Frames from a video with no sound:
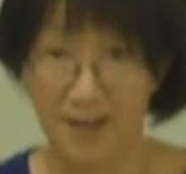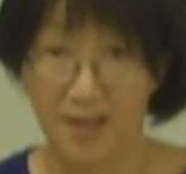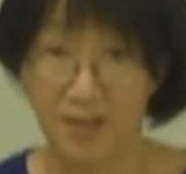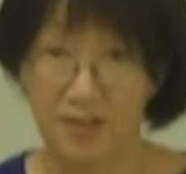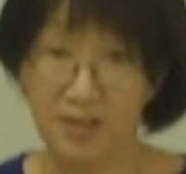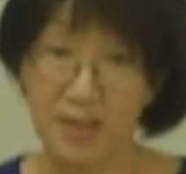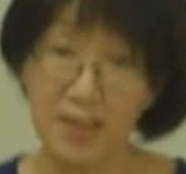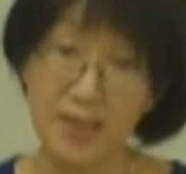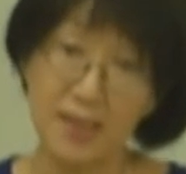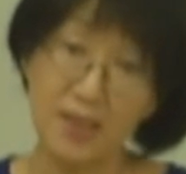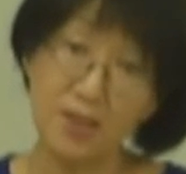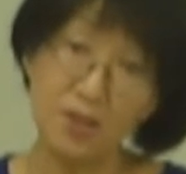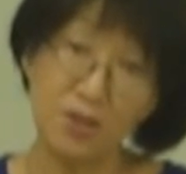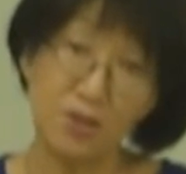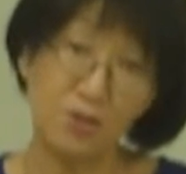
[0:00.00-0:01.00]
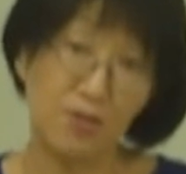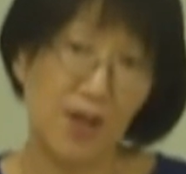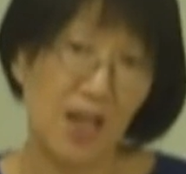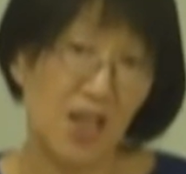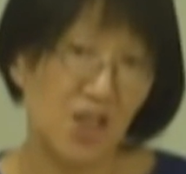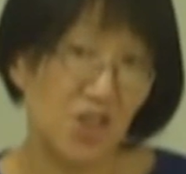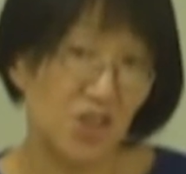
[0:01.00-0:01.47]
So this is a
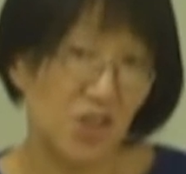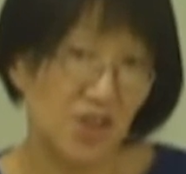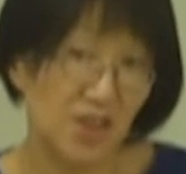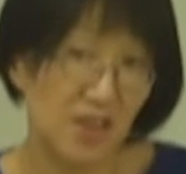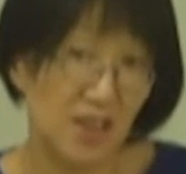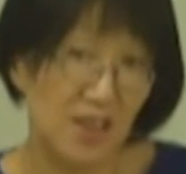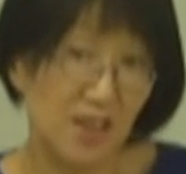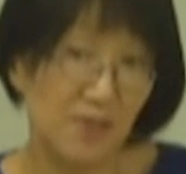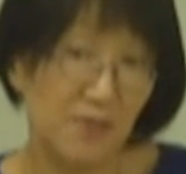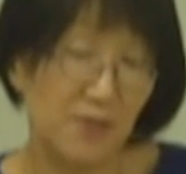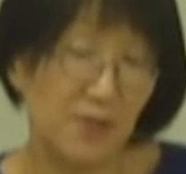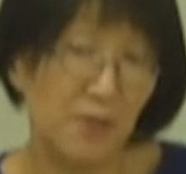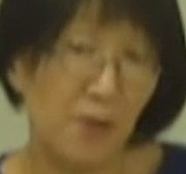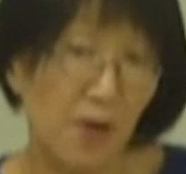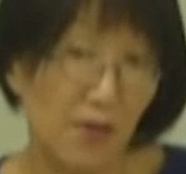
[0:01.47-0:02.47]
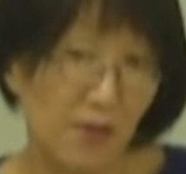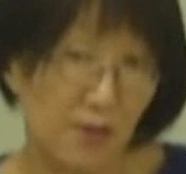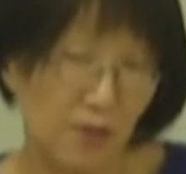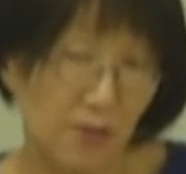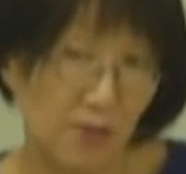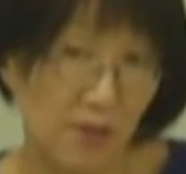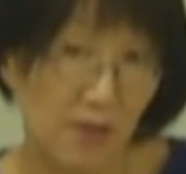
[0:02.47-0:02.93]
strange
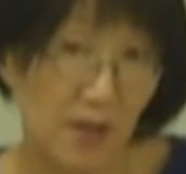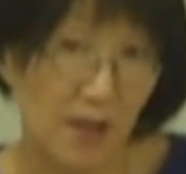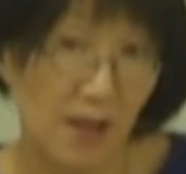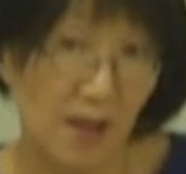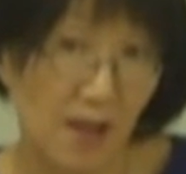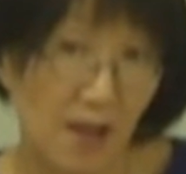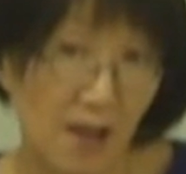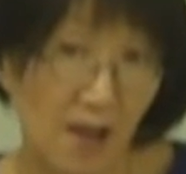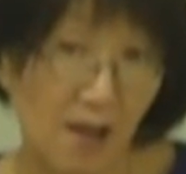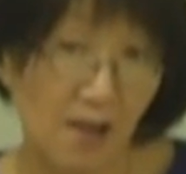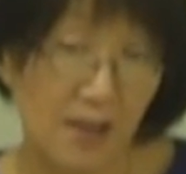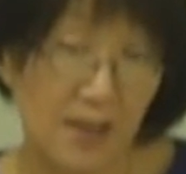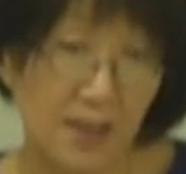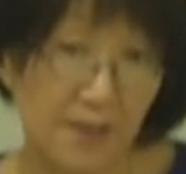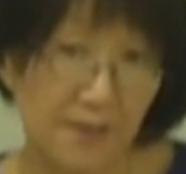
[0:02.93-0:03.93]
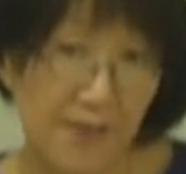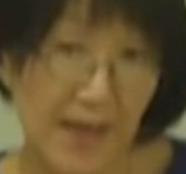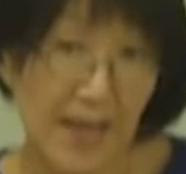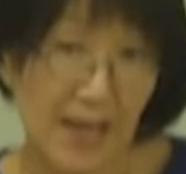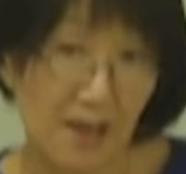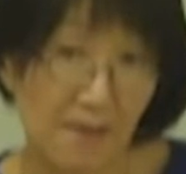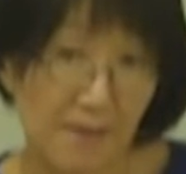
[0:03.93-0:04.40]
reversal in the
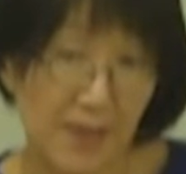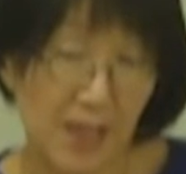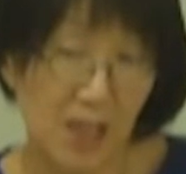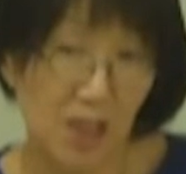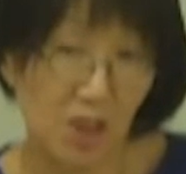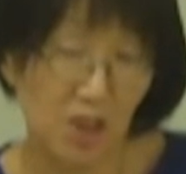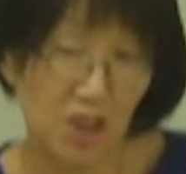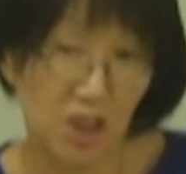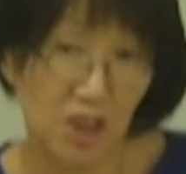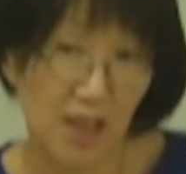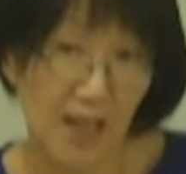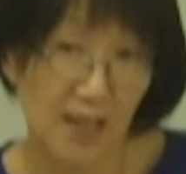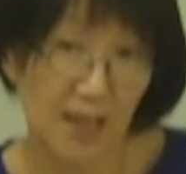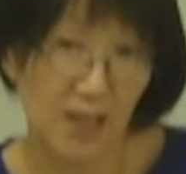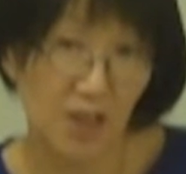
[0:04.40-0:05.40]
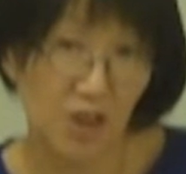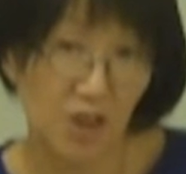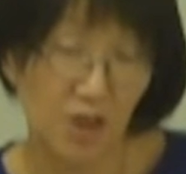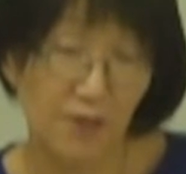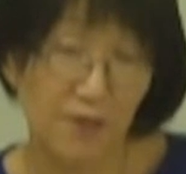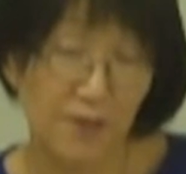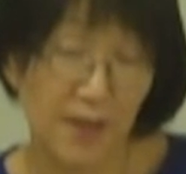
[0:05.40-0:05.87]
fate of English
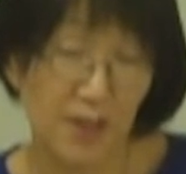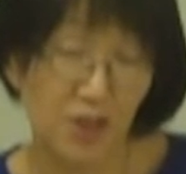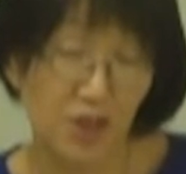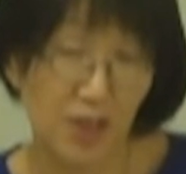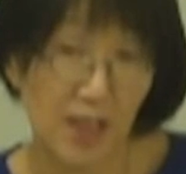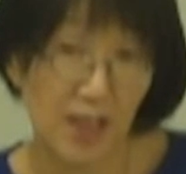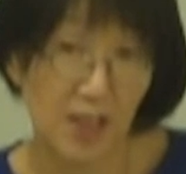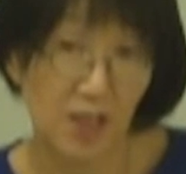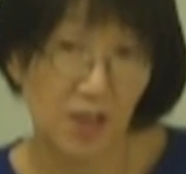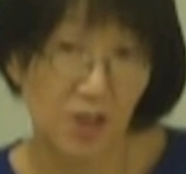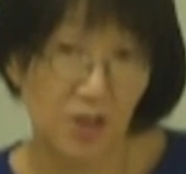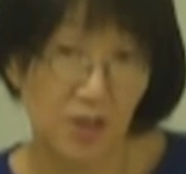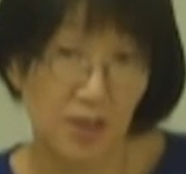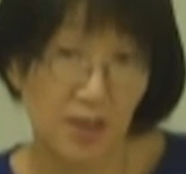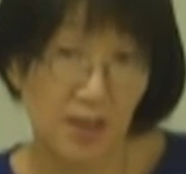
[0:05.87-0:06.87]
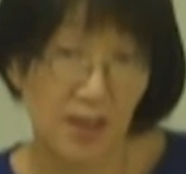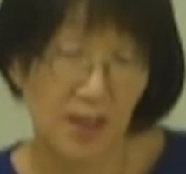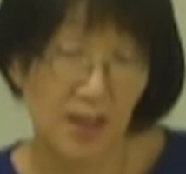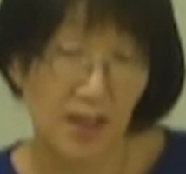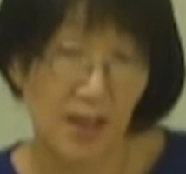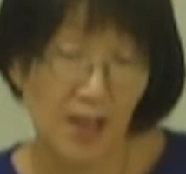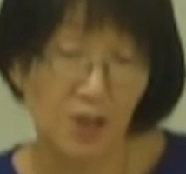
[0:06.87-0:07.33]
language and French language.
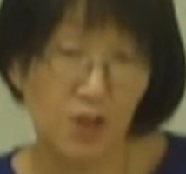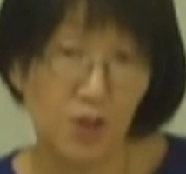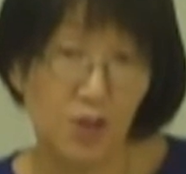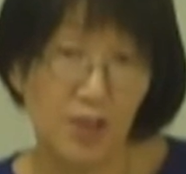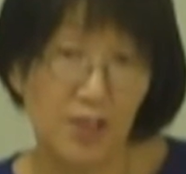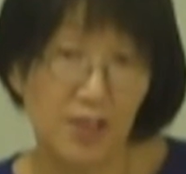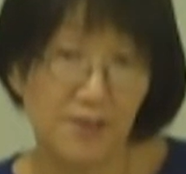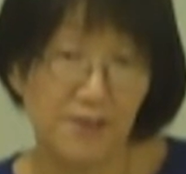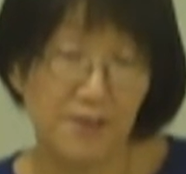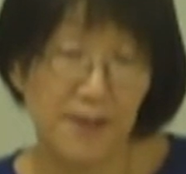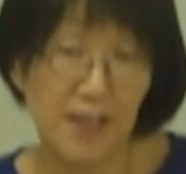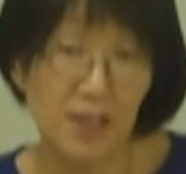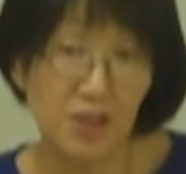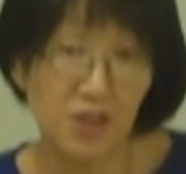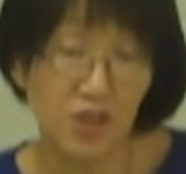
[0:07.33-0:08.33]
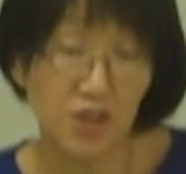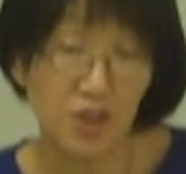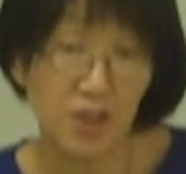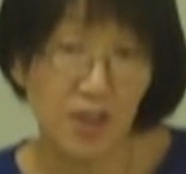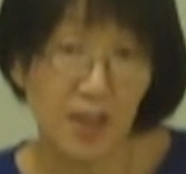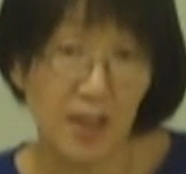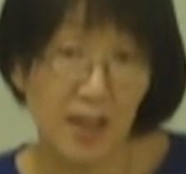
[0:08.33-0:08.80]
Actually, the
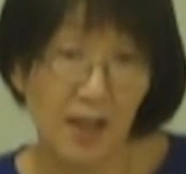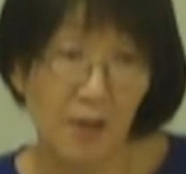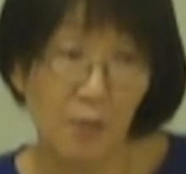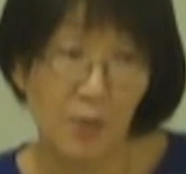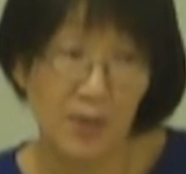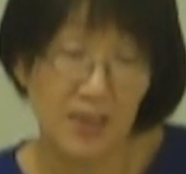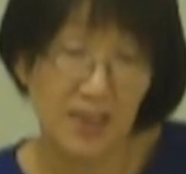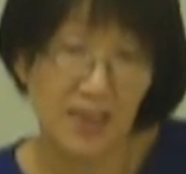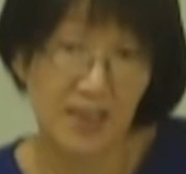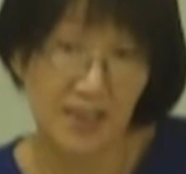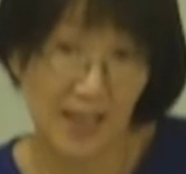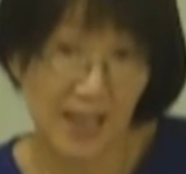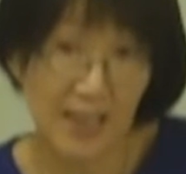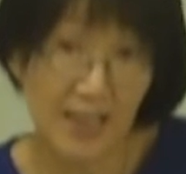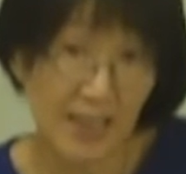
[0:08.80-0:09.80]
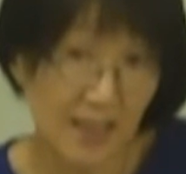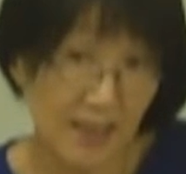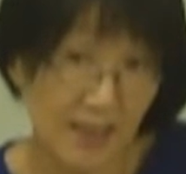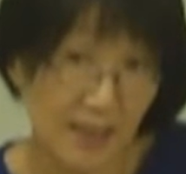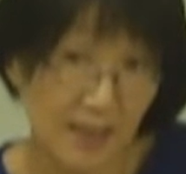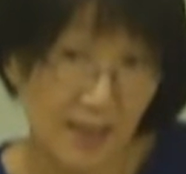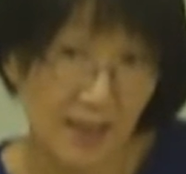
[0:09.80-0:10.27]
French was declining,
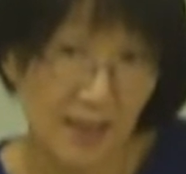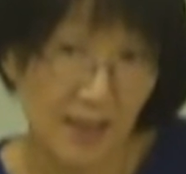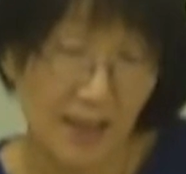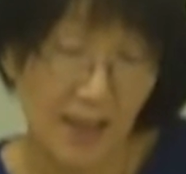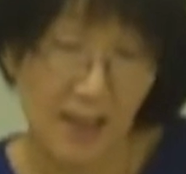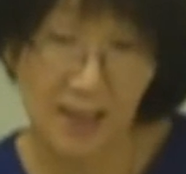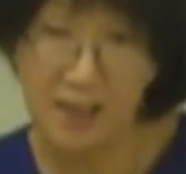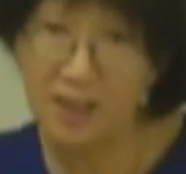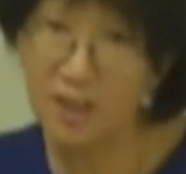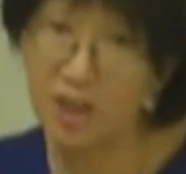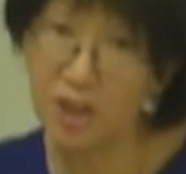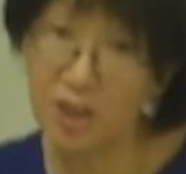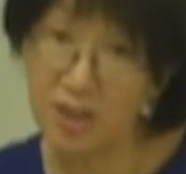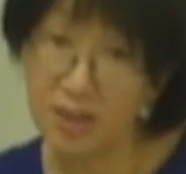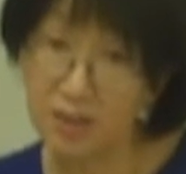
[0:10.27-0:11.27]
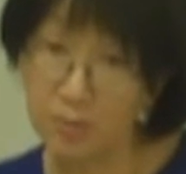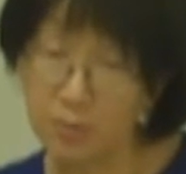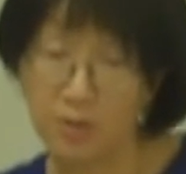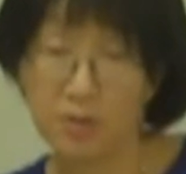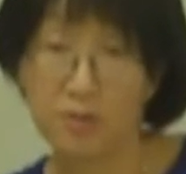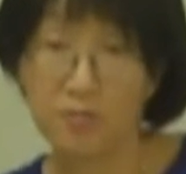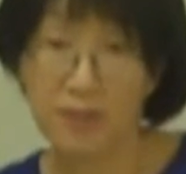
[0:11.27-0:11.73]
English
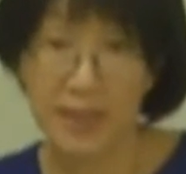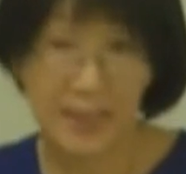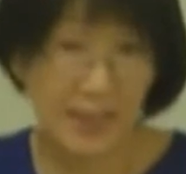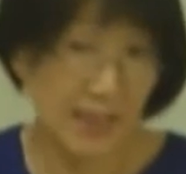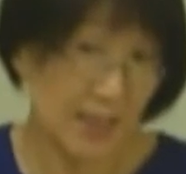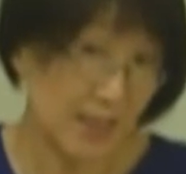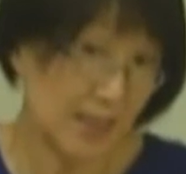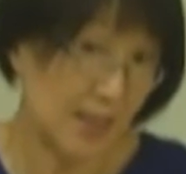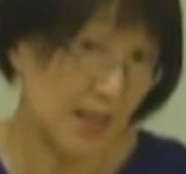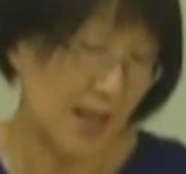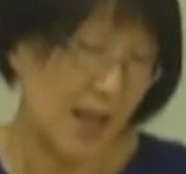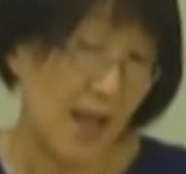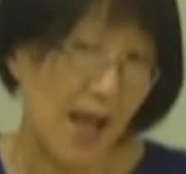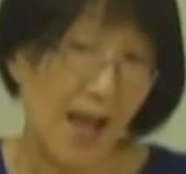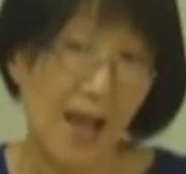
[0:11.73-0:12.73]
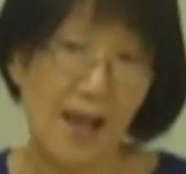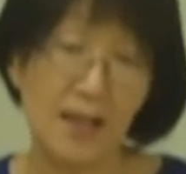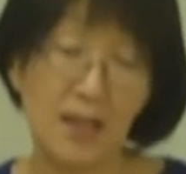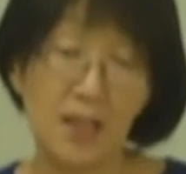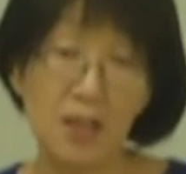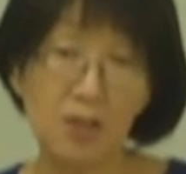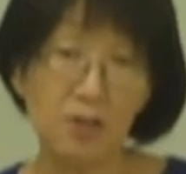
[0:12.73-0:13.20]
was rising,
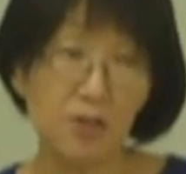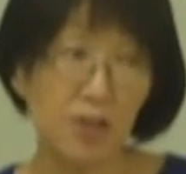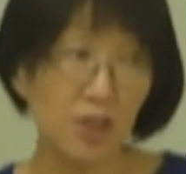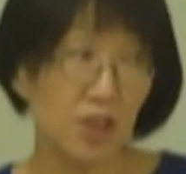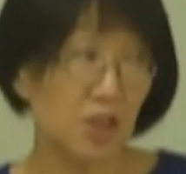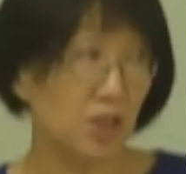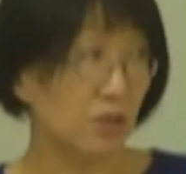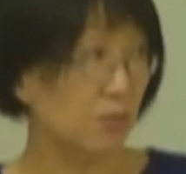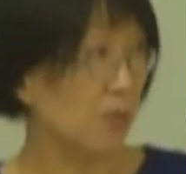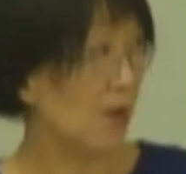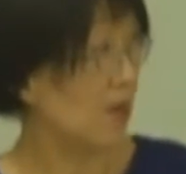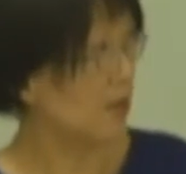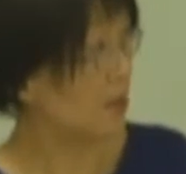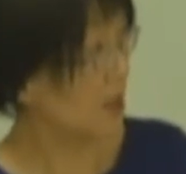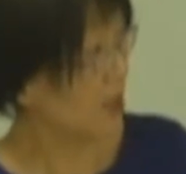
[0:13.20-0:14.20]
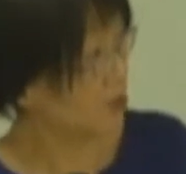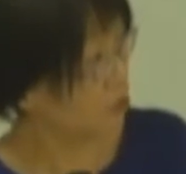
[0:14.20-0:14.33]
and English was